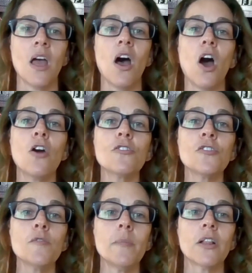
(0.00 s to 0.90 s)

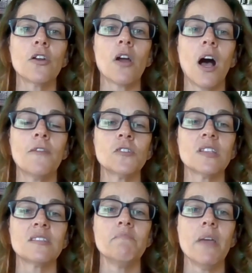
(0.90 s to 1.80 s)
Arthur Miller offers
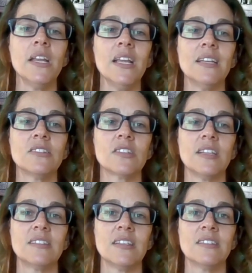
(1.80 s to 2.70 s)
us many
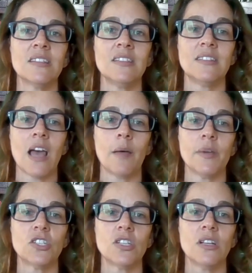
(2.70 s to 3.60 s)
insights into the
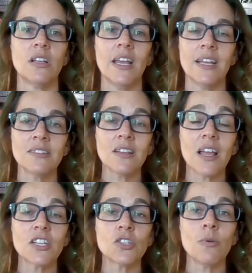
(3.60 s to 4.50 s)
damage,
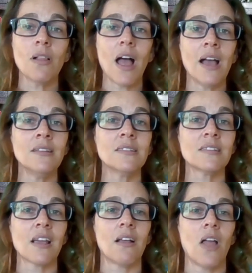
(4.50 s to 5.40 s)
intellectual and
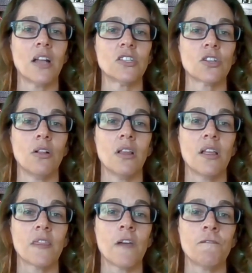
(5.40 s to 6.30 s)
psychological,
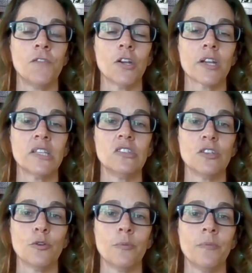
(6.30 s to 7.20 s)
that fear can
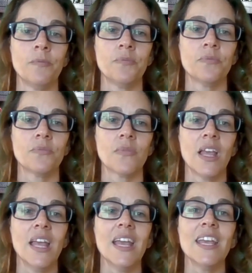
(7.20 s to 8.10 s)
do.
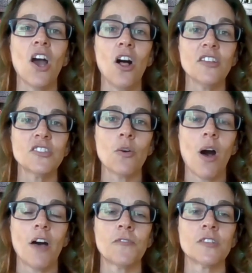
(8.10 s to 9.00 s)
He also
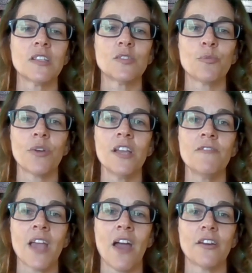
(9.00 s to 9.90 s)
offers us brave
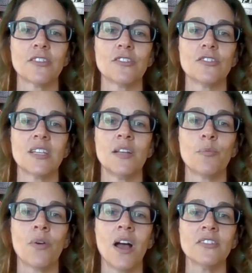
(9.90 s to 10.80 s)
characters in
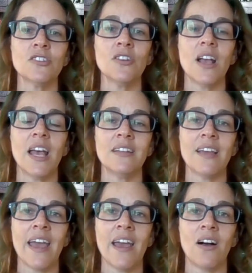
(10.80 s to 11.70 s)
Proctor and
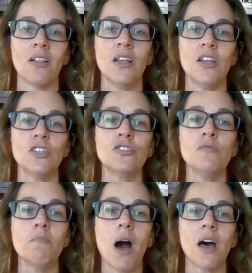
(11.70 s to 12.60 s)
Hale to
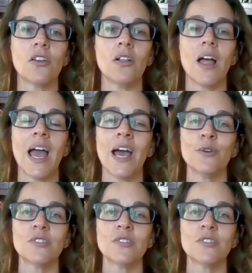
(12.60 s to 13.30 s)
model how to